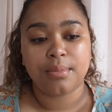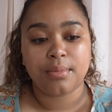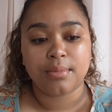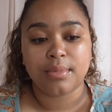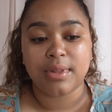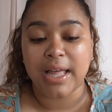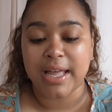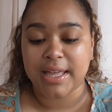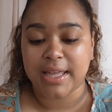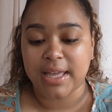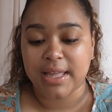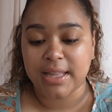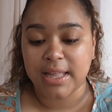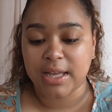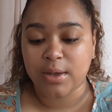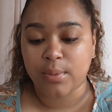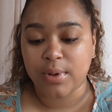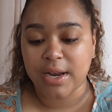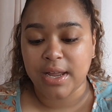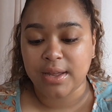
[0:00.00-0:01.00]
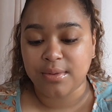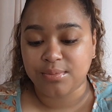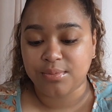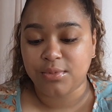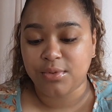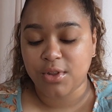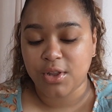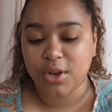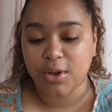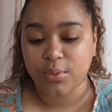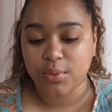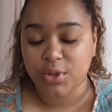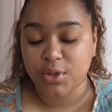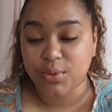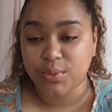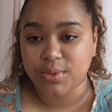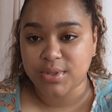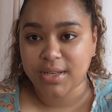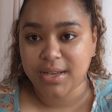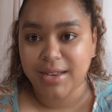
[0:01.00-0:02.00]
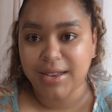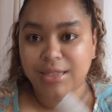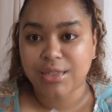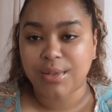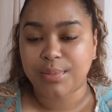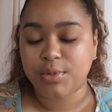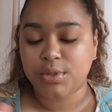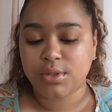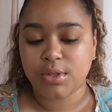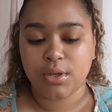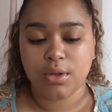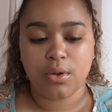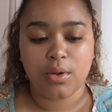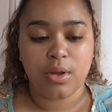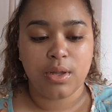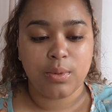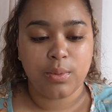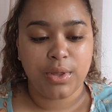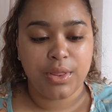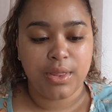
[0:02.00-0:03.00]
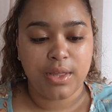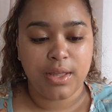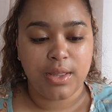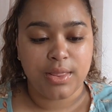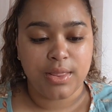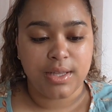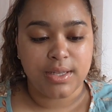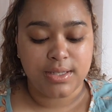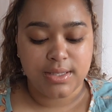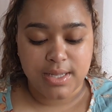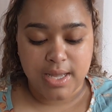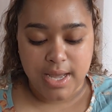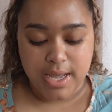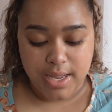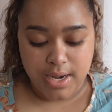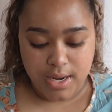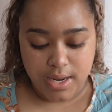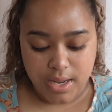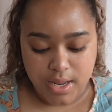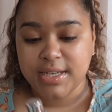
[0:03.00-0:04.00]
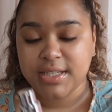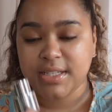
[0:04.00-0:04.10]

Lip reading: like it, like when I, you know, use it. I'm just gonna go in with it on this side. The